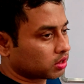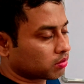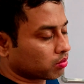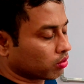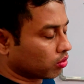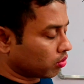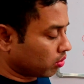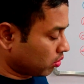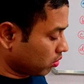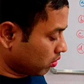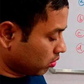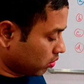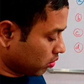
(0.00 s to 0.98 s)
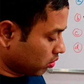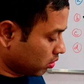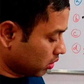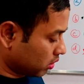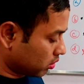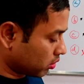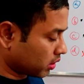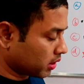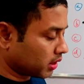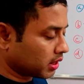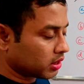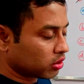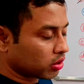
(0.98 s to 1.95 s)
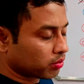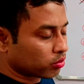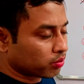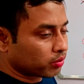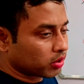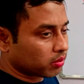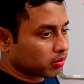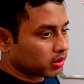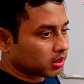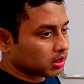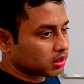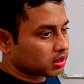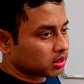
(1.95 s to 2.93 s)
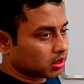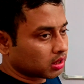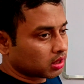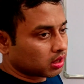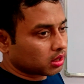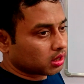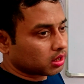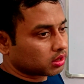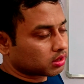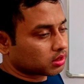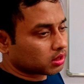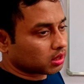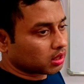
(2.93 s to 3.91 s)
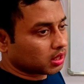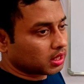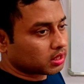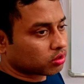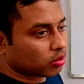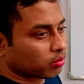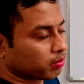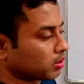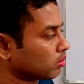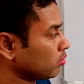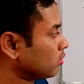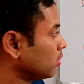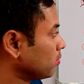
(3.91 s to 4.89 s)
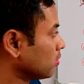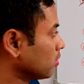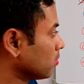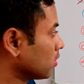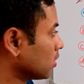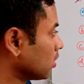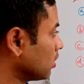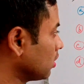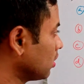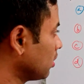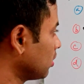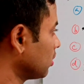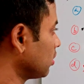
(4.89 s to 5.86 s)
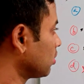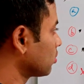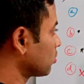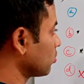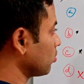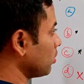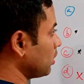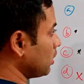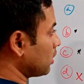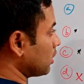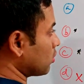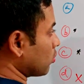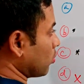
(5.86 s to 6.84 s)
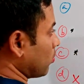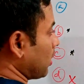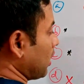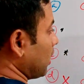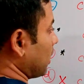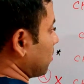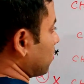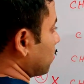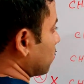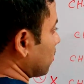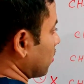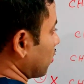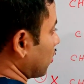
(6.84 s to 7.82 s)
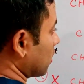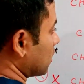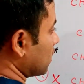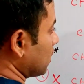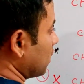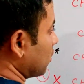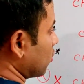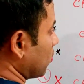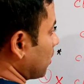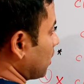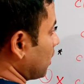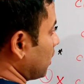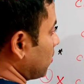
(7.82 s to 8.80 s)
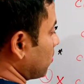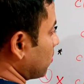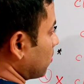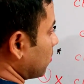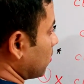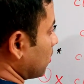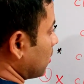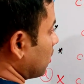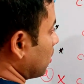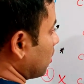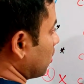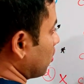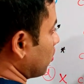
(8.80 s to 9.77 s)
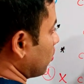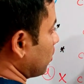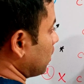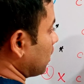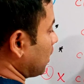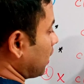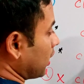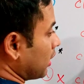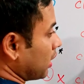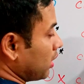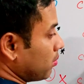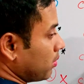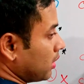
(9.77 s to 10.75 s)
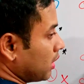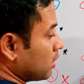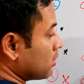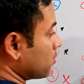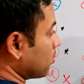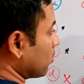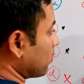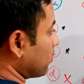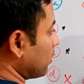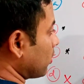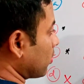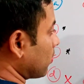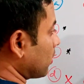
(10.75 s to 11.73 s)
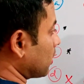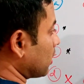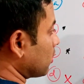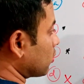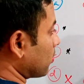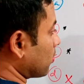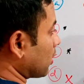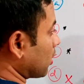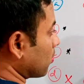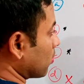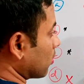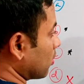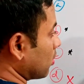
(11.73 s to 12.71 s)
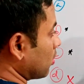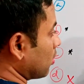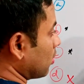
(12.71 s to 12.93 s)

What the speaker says: is more, energy of 2p orbitals is less compared to 3p orbital. So it is overlap, oxygen is overlap with the unhybridized p orbitals of carbon.